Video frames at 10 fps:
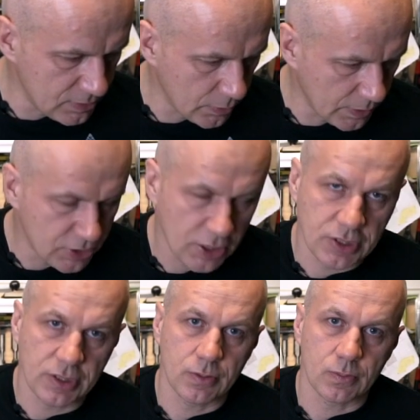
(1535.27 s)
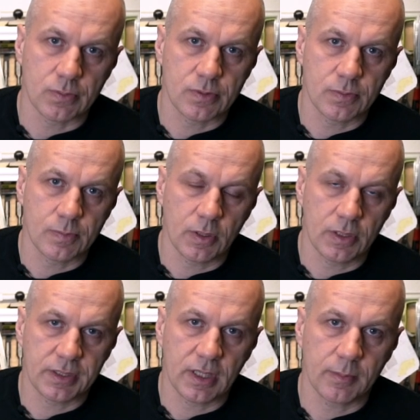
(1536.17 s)
So I changed it to
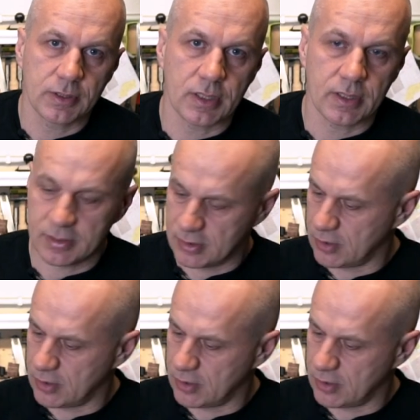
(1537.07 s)
smaller diameter and